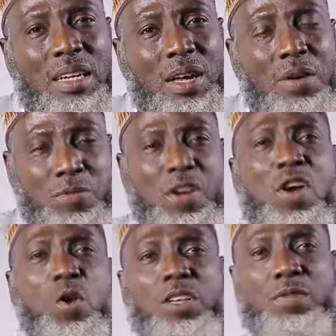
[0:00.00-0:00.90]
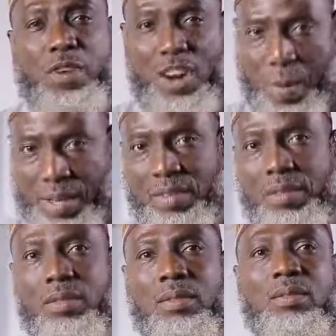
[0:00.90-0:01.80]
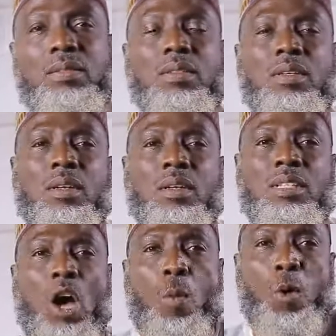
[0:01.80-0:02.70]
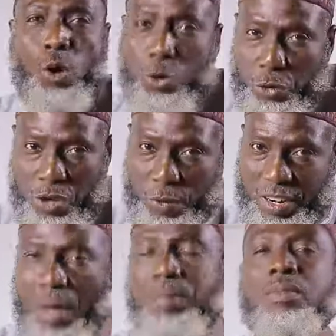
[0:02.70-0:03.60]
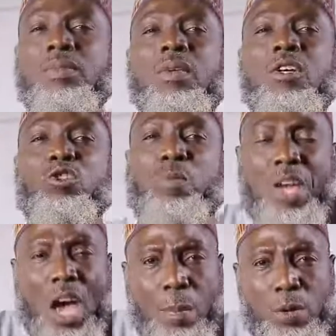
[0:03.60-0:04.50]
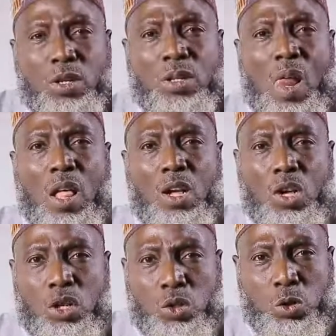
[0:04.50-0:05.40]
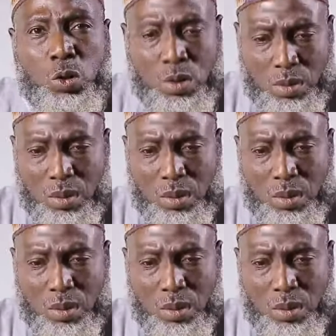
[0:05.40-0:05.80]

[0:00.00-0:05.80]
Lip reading: a very good environment that will be conducive for them to be able to